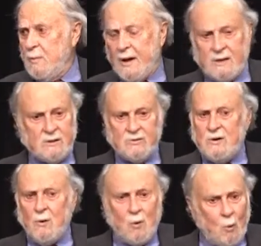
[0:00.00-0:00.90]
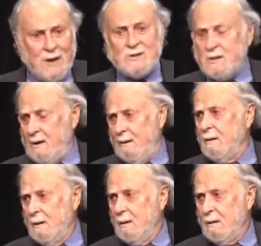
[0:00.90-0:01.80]
bodies. There's no question
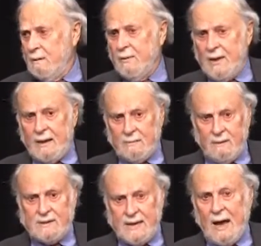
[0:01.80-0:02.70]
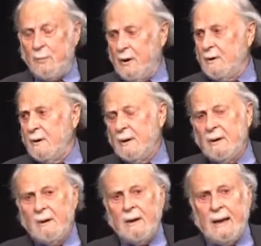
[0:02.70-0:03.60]
that this happened.
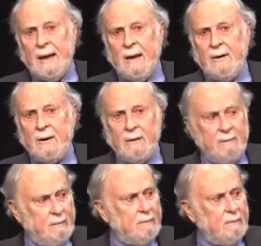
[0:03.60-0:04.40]
And it's uh, so